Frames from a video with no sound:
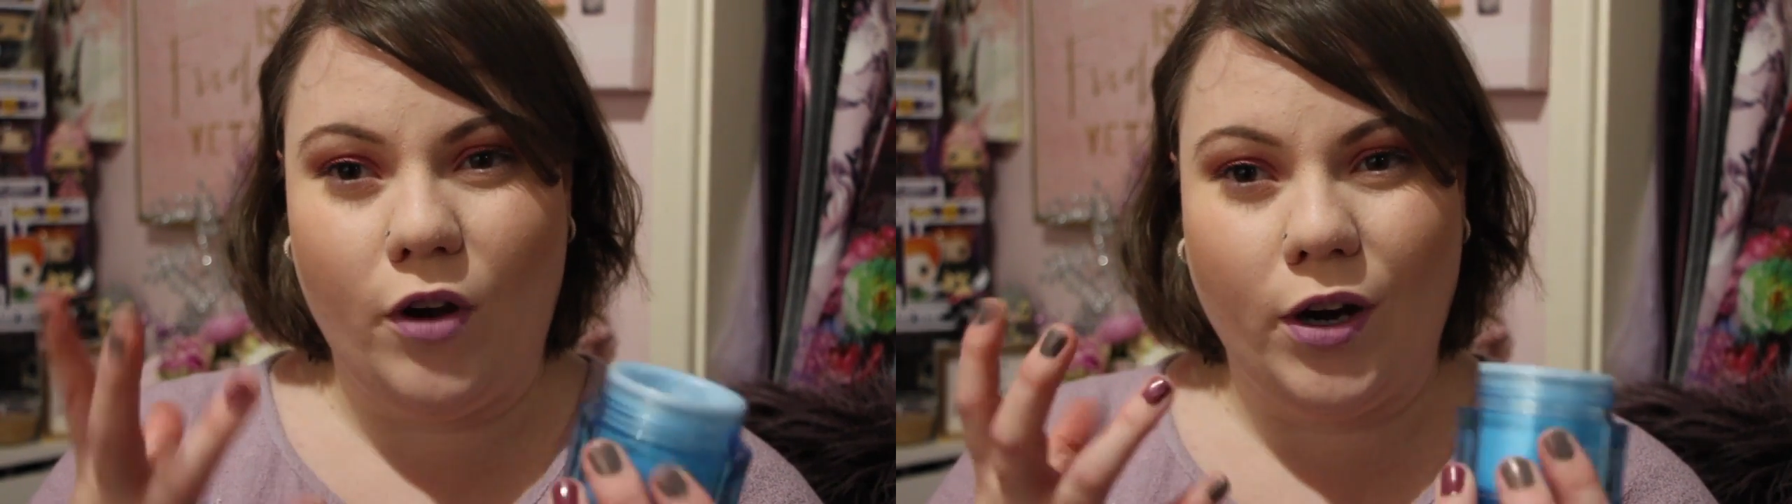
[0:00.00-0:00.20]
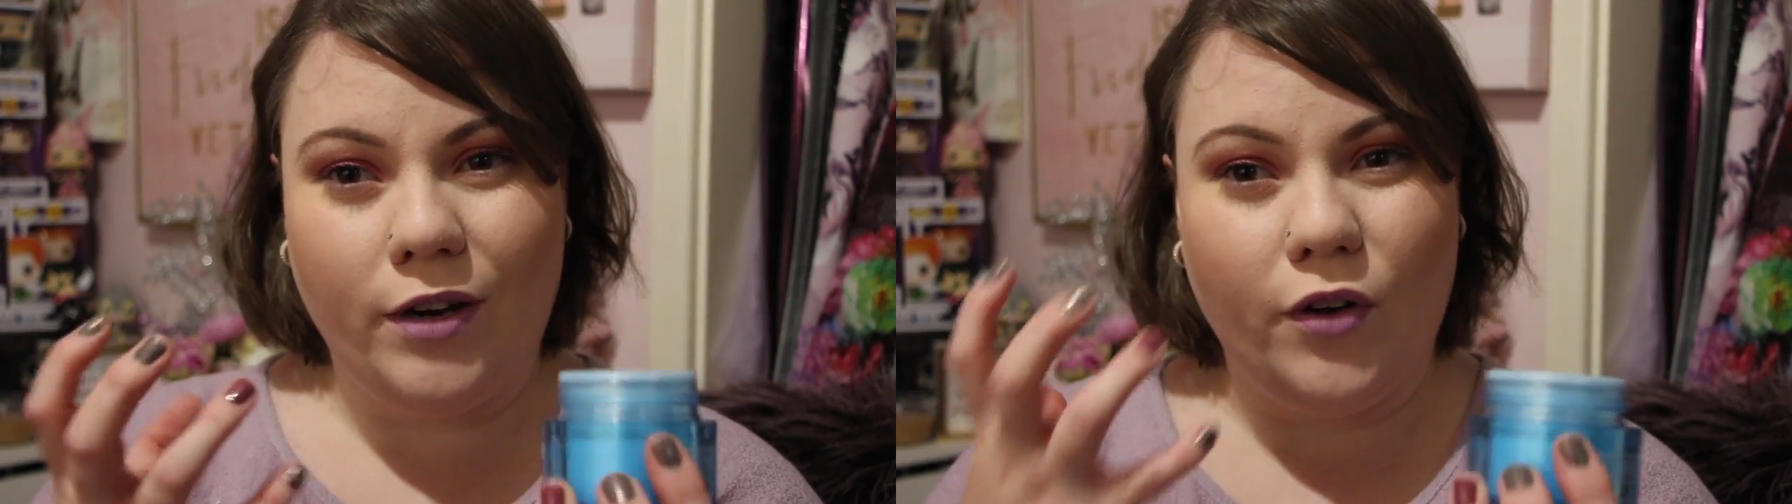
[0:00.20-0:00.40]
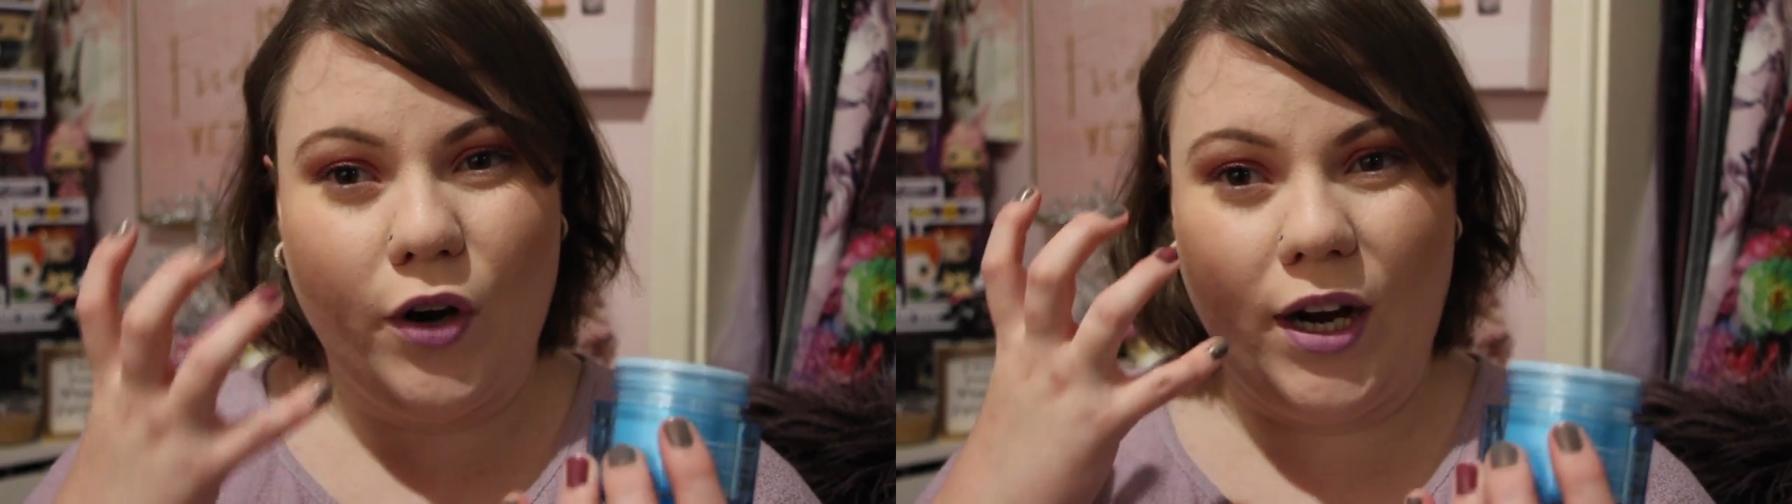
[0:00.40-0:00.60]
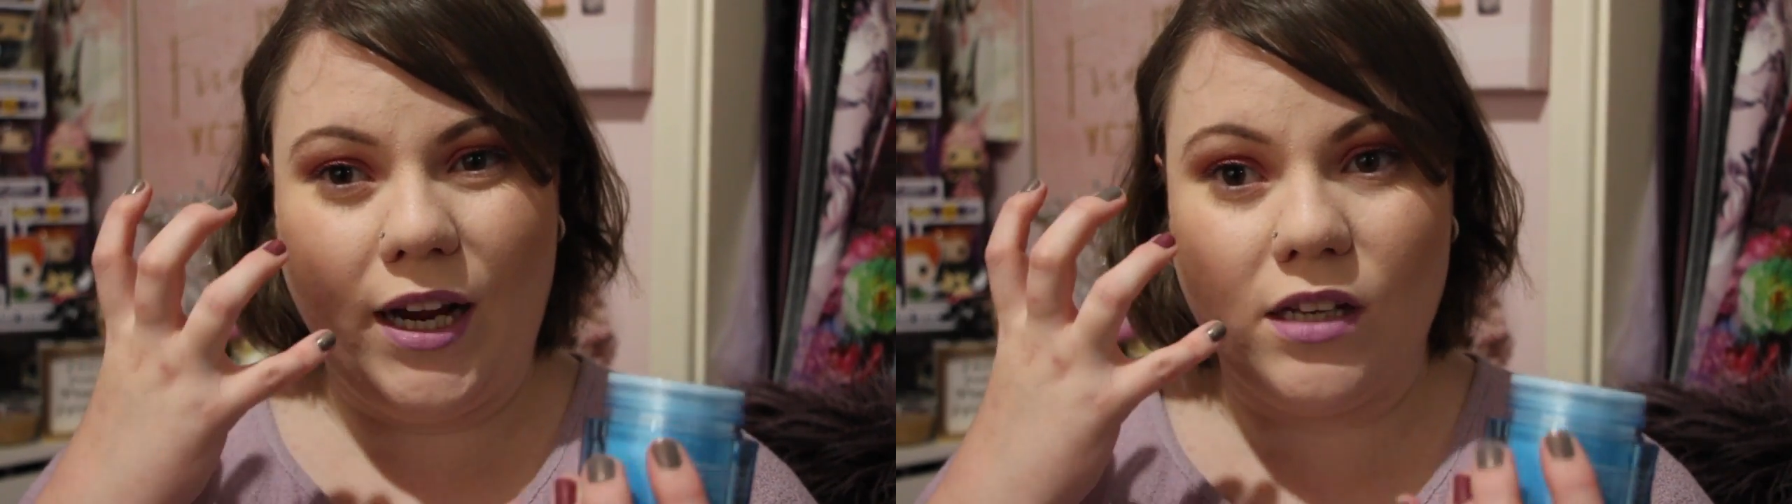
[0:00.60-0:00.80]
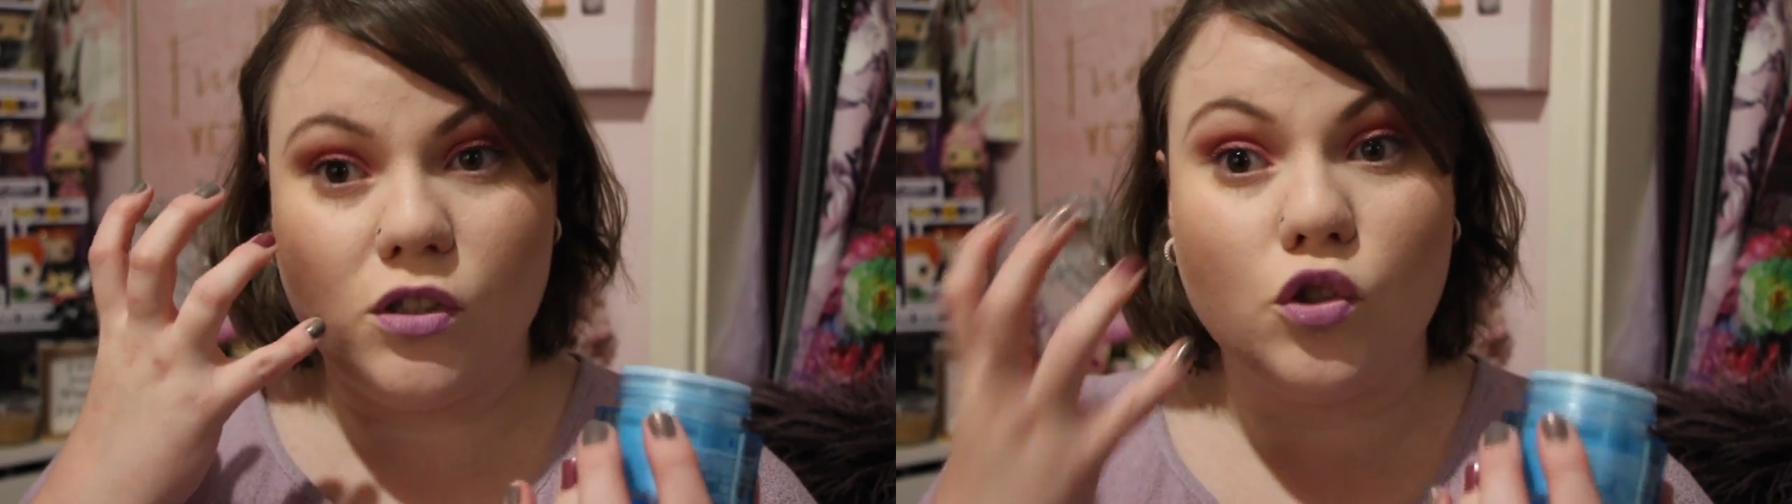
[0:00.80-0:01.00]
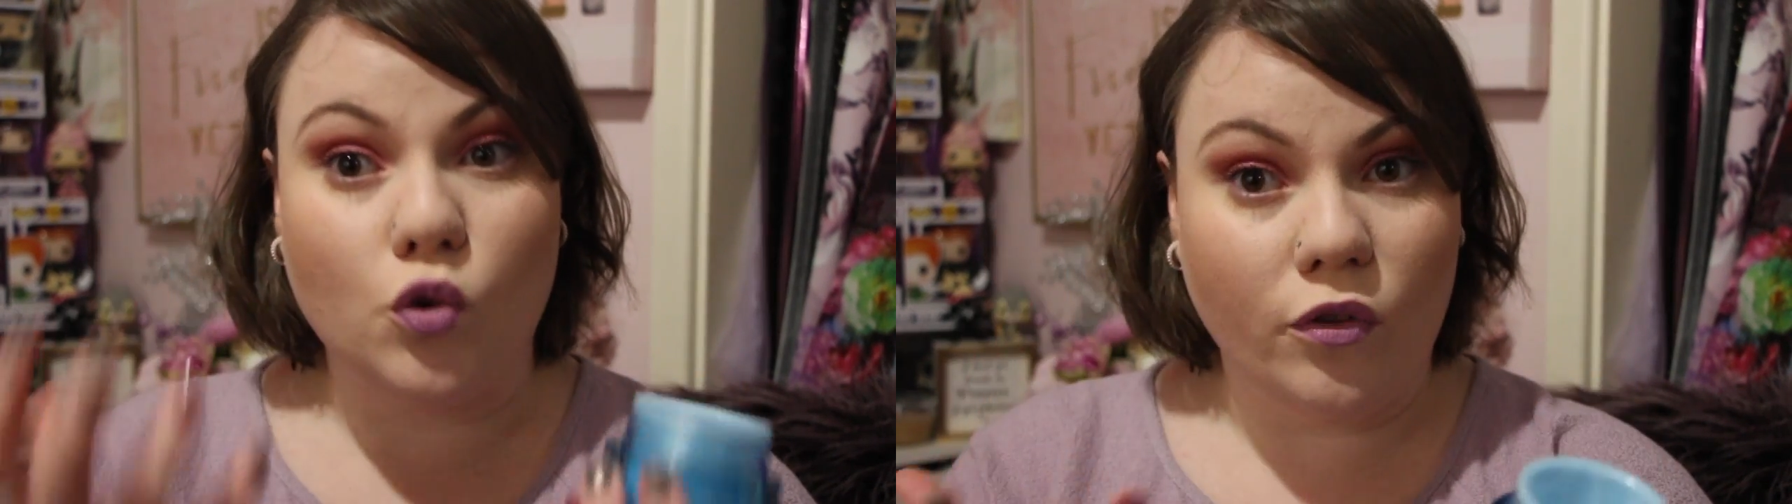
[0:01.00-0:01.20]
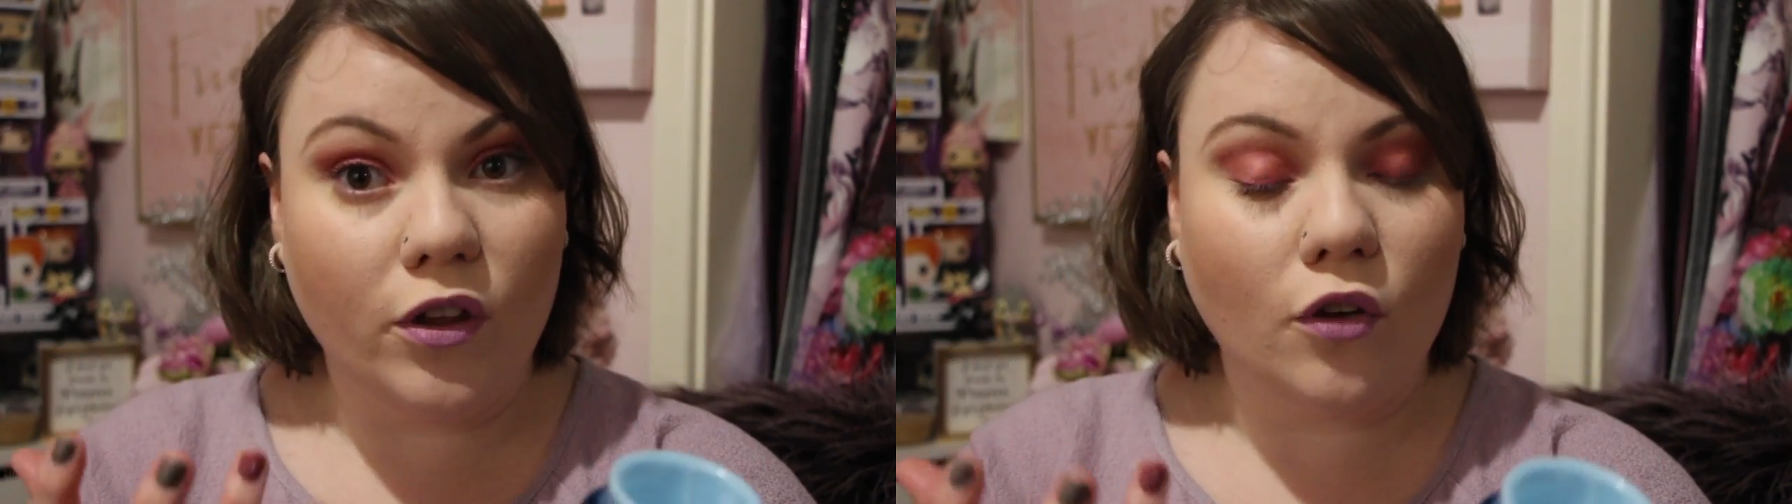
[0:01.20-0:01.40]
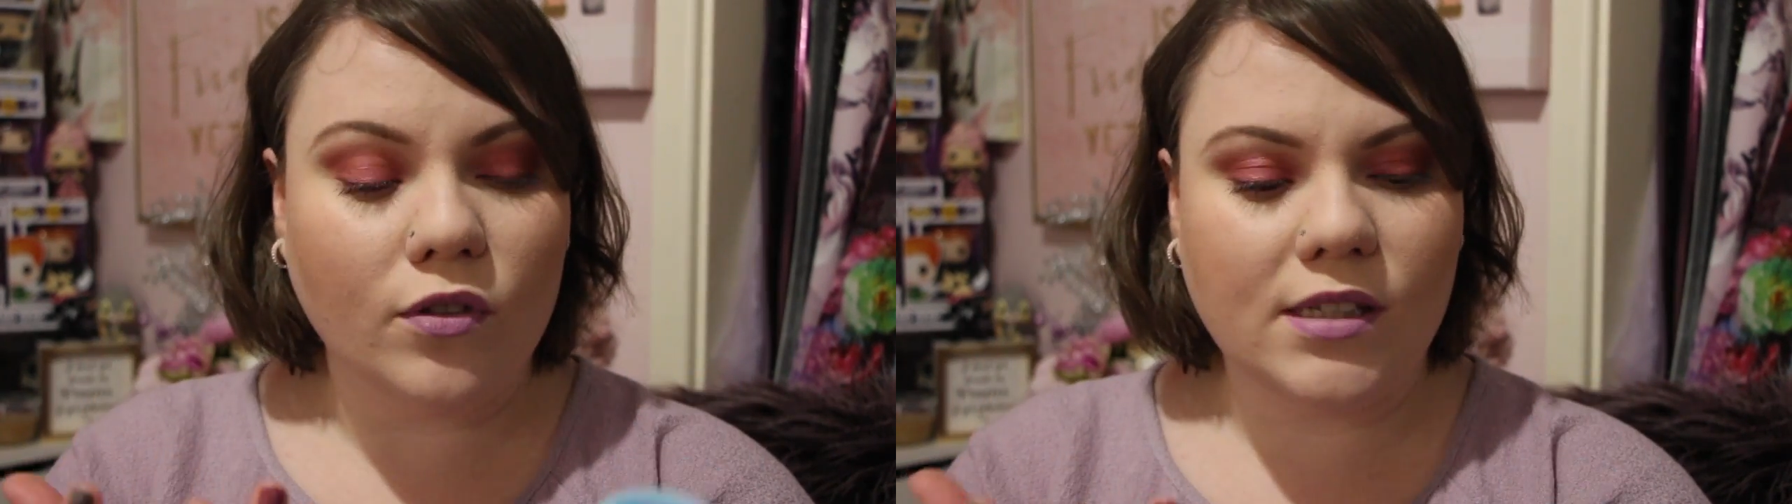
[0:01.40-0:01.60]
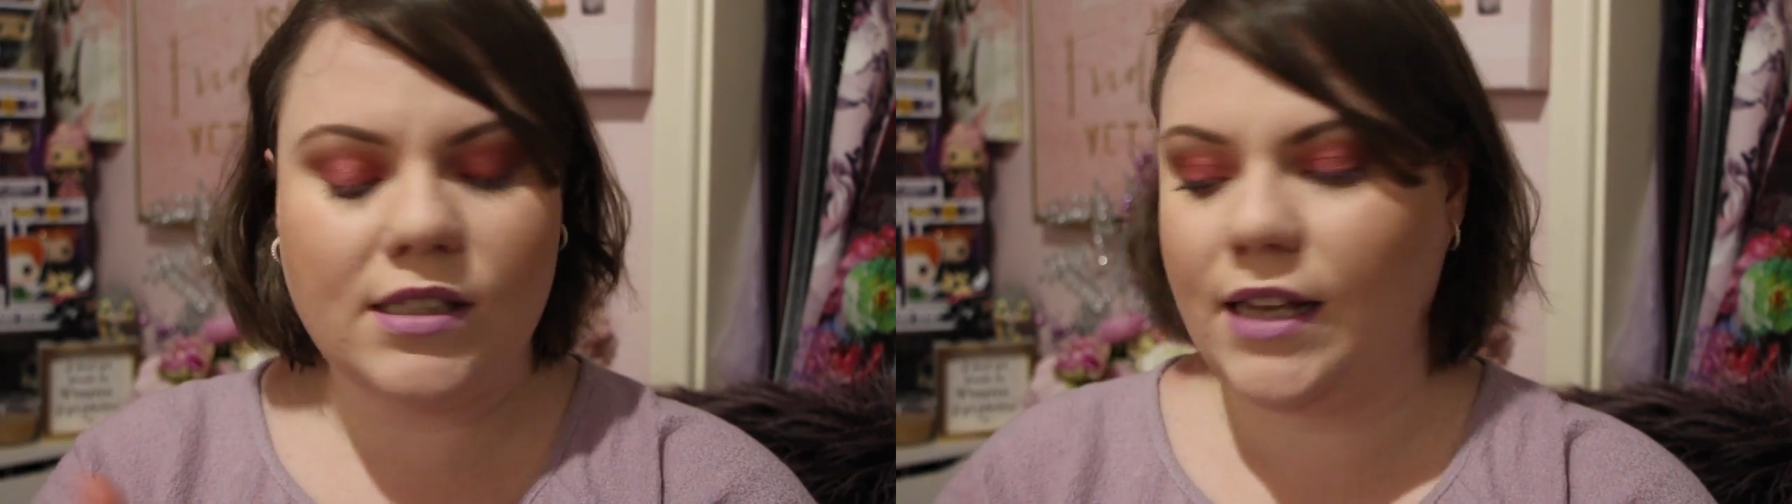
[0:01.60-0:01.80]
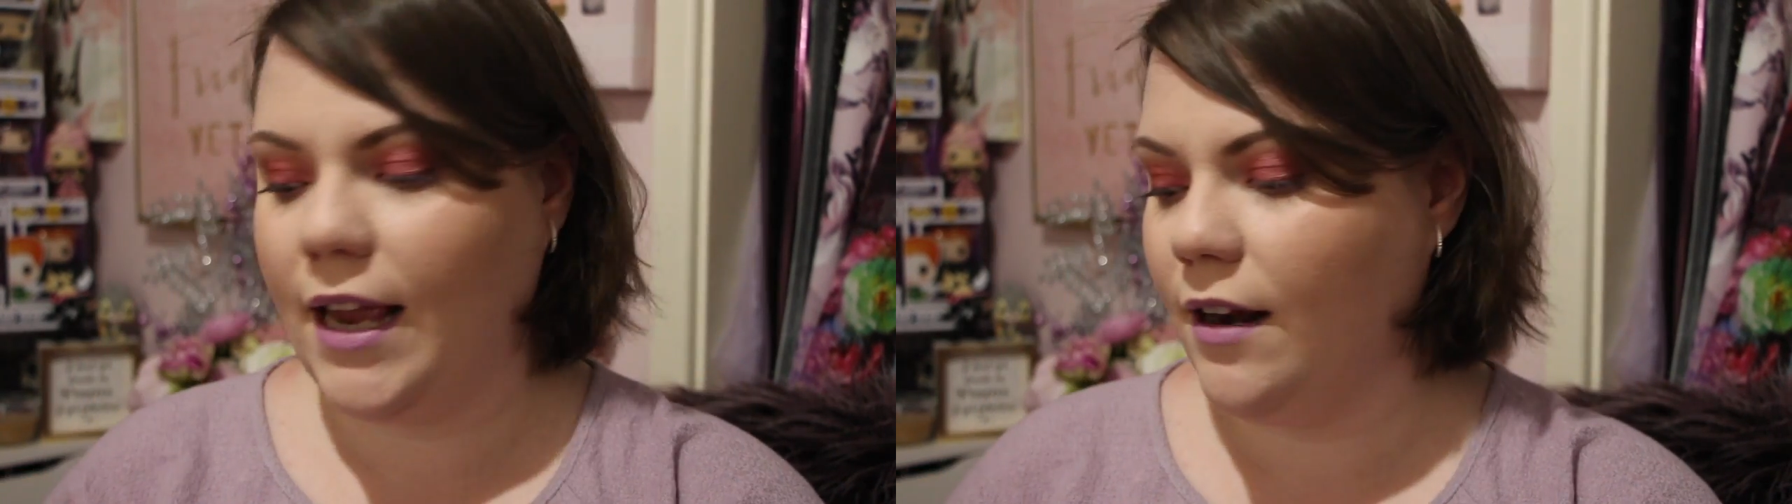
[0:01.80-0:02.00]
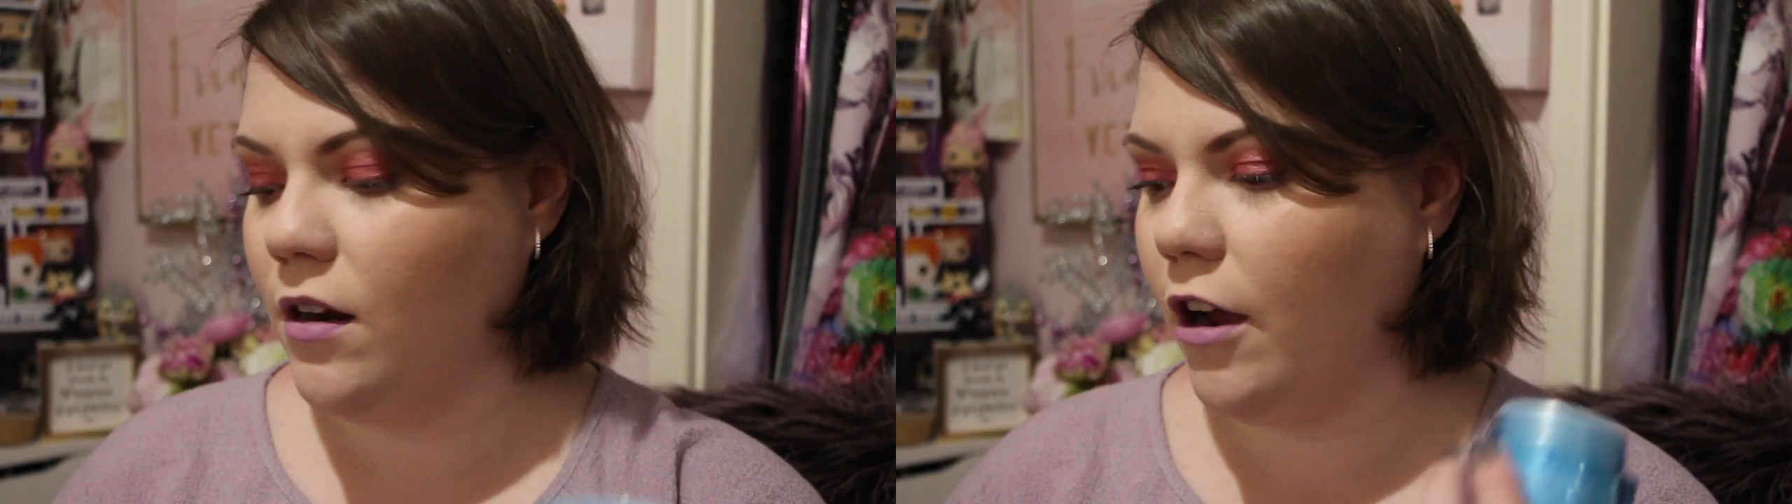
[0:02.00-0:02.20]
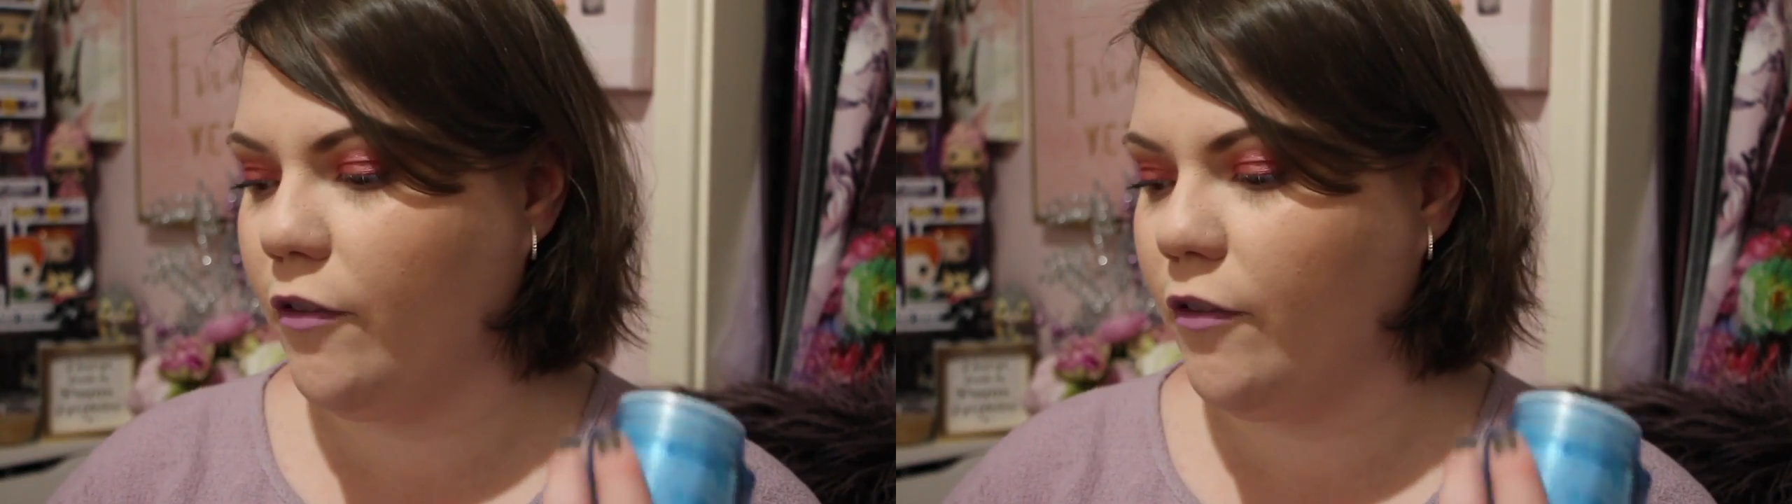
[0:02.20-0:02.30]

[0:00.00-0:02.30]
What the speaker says: very soothing on the skin.